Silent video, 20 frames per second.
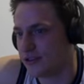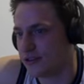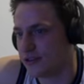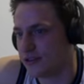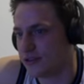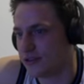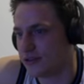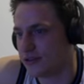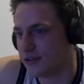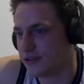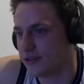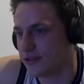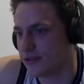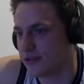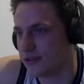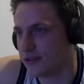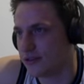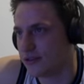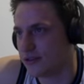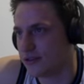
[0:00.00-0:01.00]

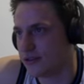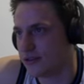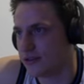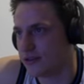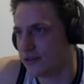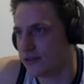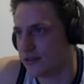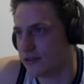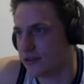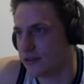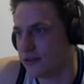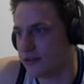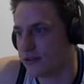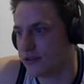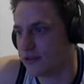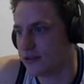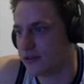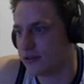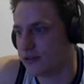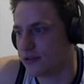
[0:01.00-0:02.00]

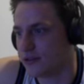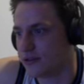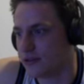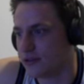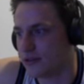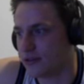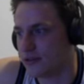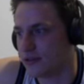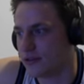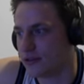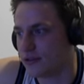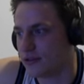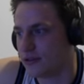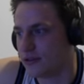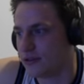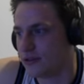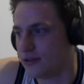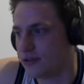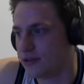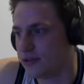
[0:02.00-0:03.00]

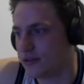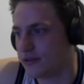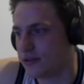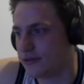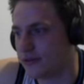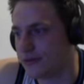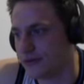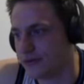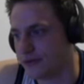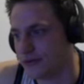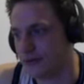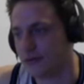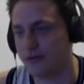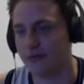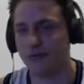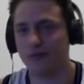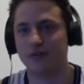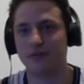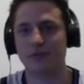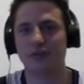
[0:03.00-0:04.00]

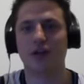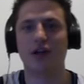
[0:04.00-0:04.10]
[no speech]